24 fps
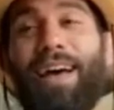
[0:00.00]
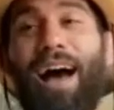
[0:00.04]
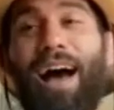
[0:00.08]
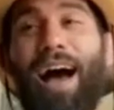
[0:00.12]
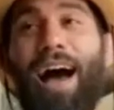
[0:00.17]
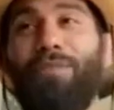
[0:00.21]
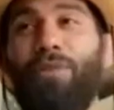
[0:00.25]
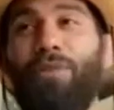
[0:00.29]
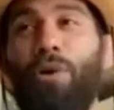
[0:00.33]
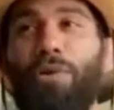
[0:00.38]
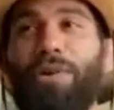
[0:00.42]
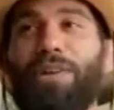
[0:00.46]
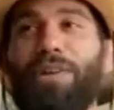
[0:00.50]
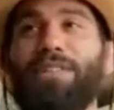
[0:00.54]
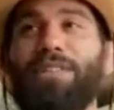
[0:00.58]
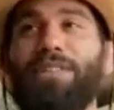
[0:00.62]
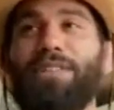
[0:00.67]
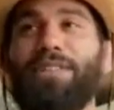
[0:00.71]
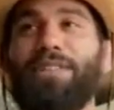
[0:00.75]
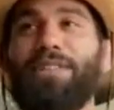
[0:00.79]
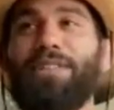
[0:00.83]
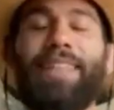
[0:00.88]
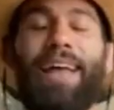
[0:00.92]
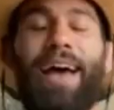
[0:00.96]
I've always
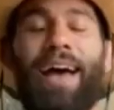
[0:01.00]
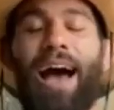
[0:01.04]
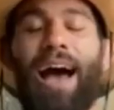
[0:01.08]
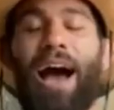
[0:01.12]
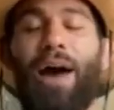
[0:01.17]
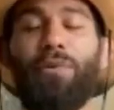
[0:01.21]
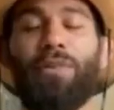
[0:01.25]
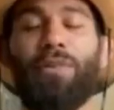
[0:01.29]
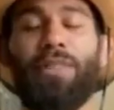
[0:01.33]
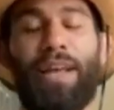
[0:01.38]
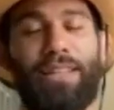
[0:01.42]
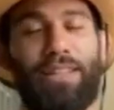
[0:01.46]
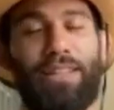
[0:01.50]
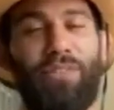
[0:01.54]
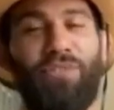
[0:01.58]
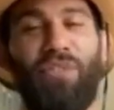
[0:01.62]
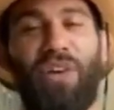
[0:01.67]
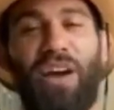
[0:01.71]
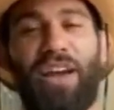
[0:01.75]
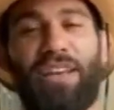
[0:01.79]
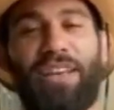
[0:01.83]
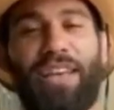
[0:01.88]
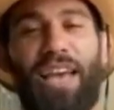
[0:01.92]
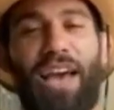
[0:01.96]
said that I would like to
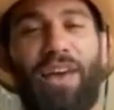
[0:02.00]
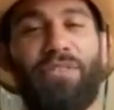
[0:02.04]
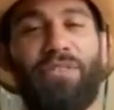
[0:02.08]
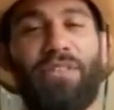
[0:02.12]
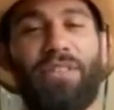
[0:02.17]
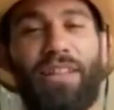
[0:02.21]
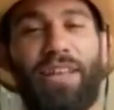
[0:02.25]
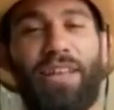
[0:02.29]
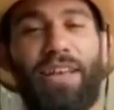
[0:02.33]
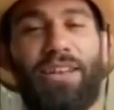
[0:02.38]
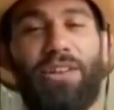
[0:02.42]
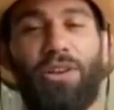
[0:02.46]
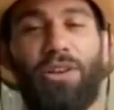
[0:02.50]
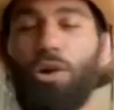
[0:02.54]
fight Kevin Lee.